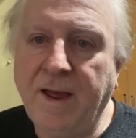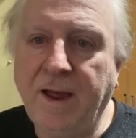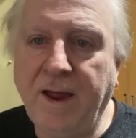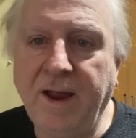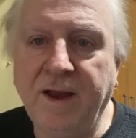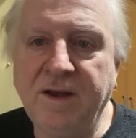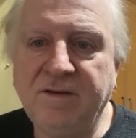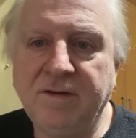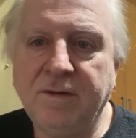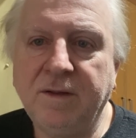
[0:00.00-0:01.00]

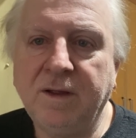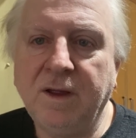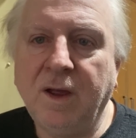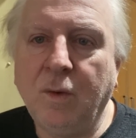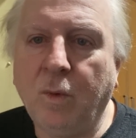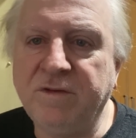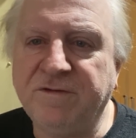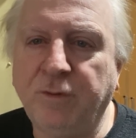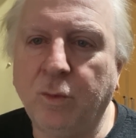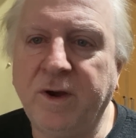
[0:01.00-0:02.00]
and wants a
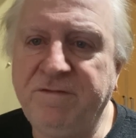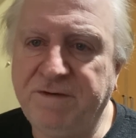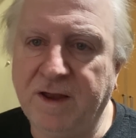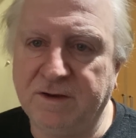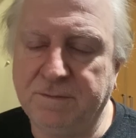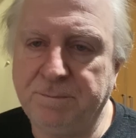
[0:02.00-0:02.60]
full refund.